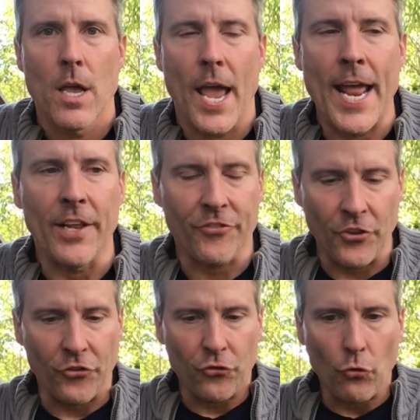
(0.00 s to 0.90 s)
And it's the
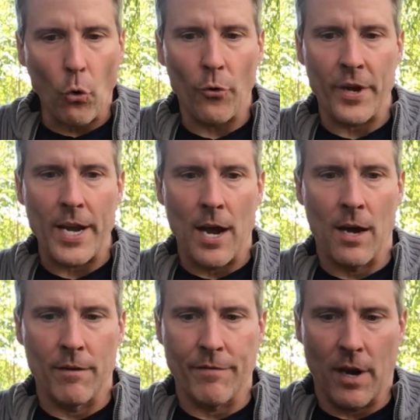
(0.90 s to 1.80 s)
story
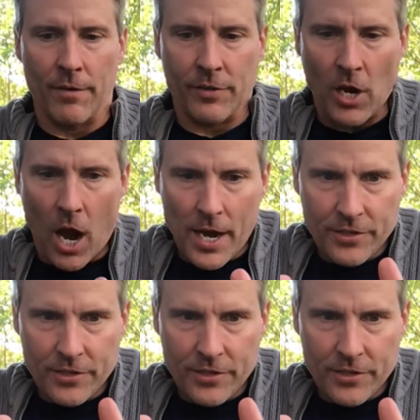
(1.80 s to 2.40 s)
of, of God